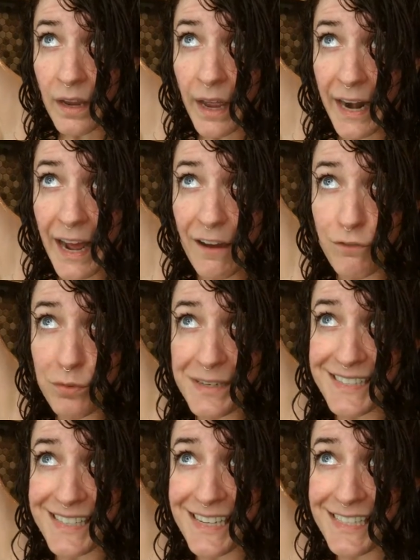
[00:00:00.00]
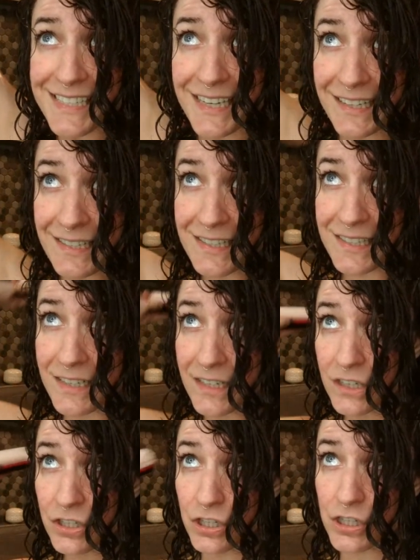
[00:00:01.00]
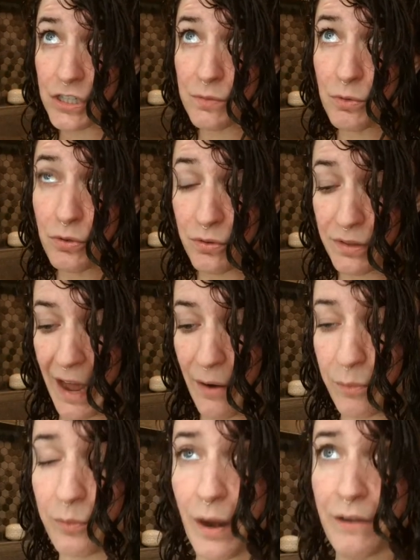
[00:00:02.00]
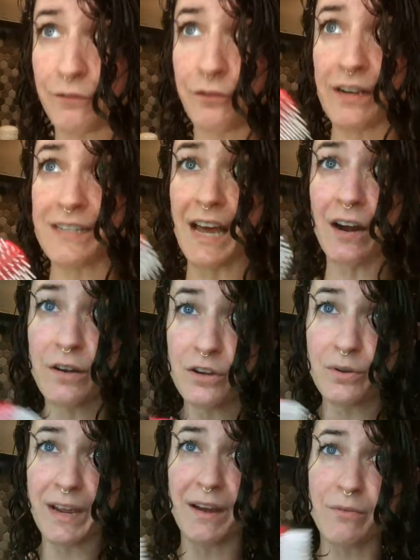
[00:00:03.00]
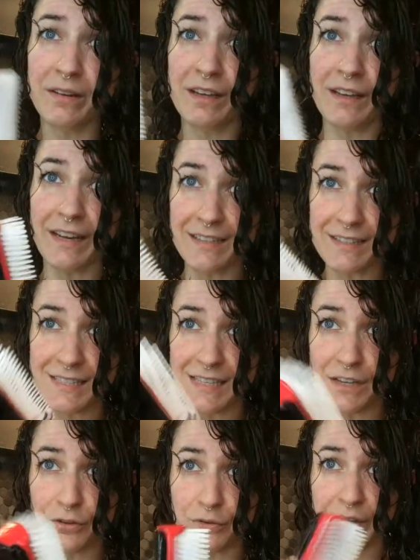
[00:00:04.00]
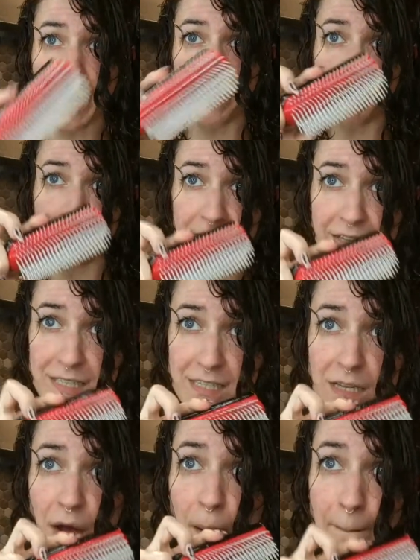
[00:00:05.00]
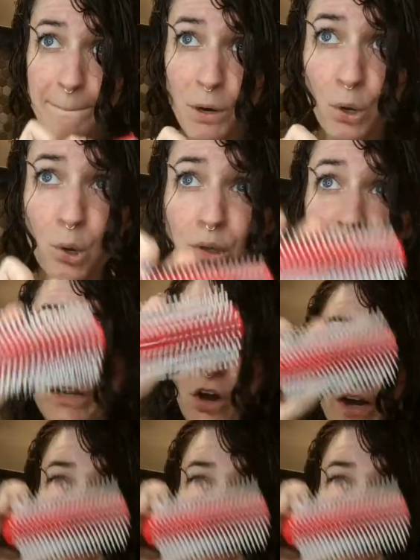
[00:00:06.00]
and have resistance to smooth that frizz. I don't know, you can't really, like, see through the camera, but this is pulling on